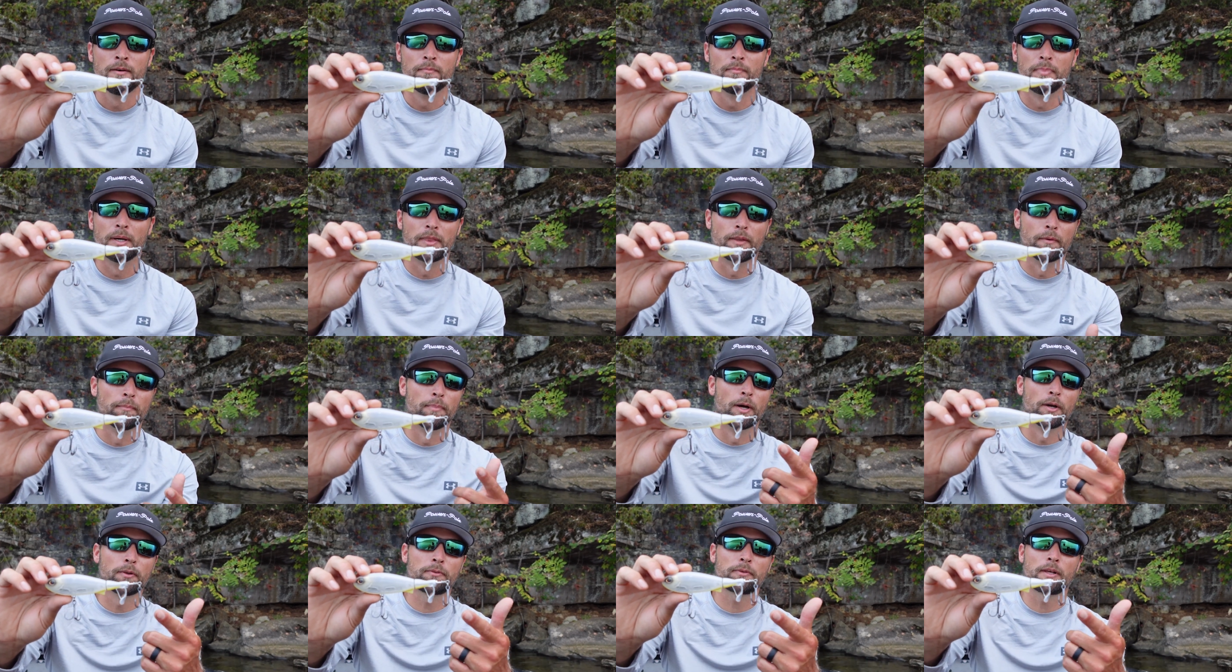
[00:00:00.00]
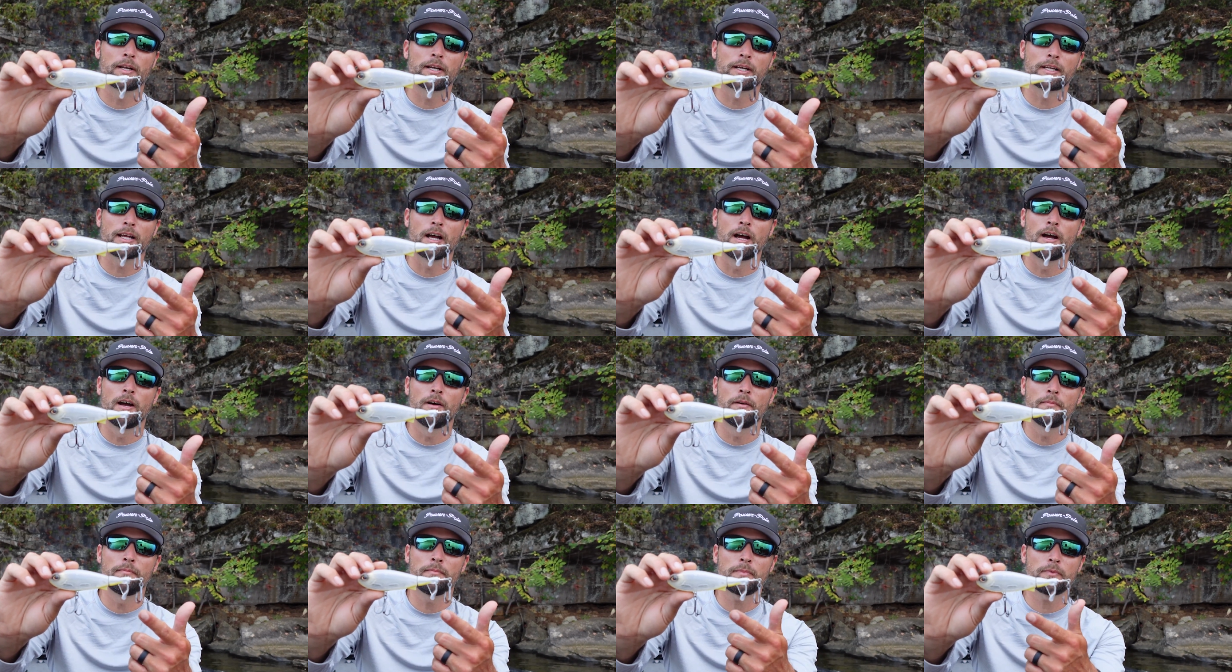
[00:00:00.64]
But they're both gonna
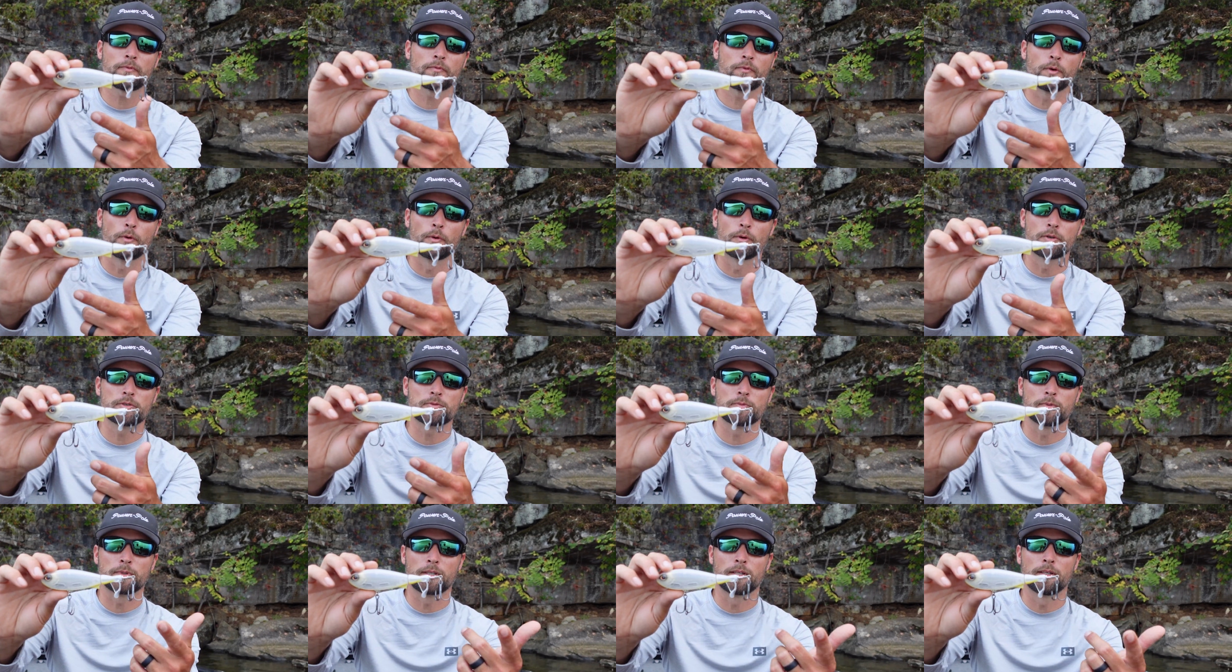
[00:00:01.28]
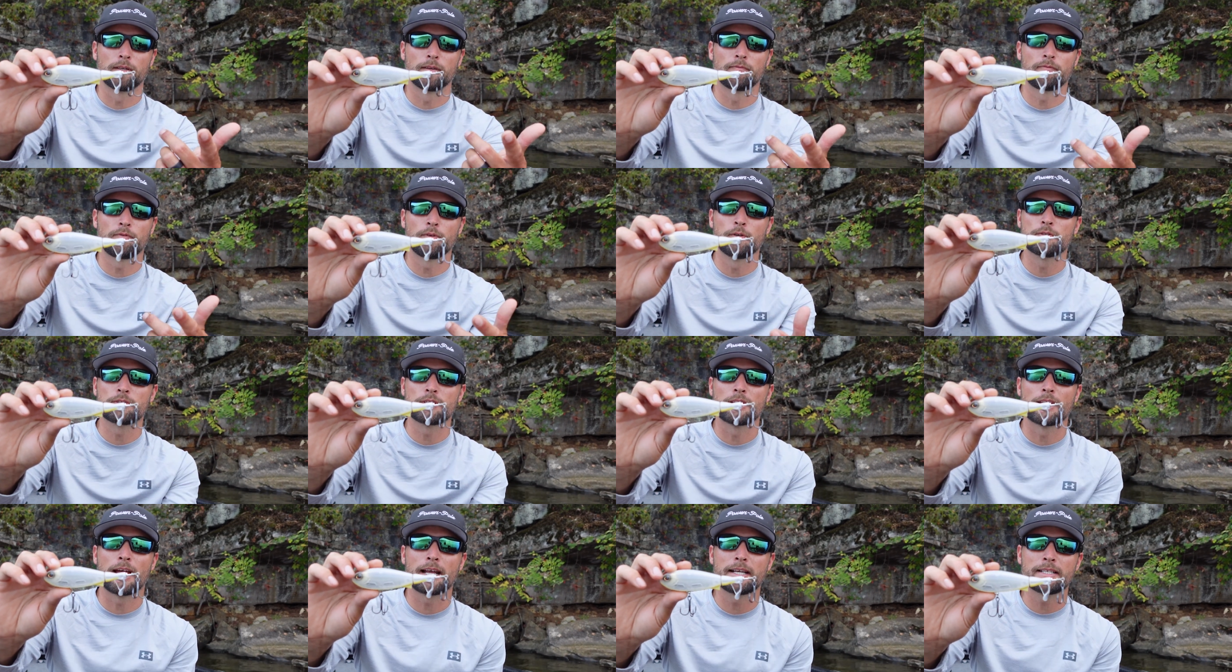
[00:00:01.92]
come, of course, with the
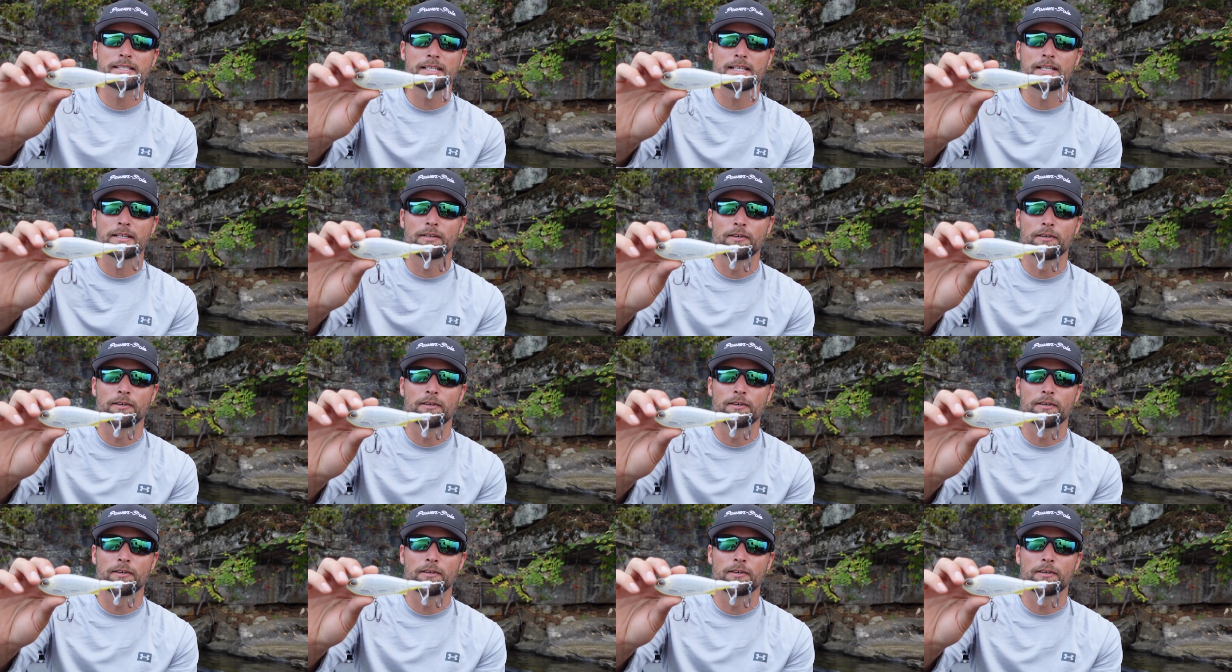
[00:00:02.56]
Fusion 19